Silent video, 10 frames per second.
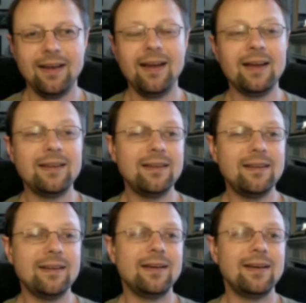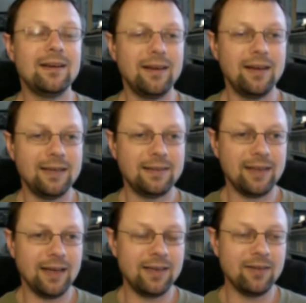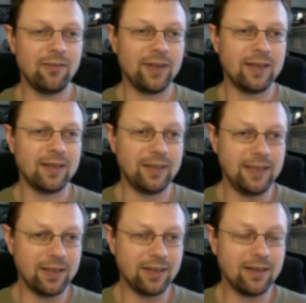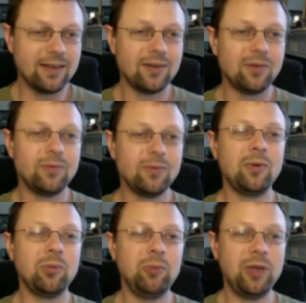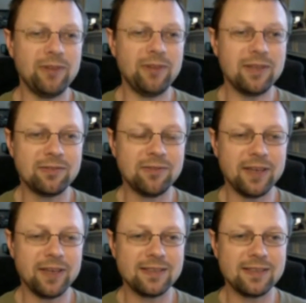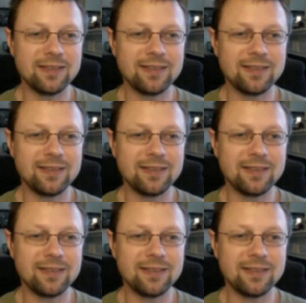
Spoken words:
And at the end of that year, we will meet face-to-face.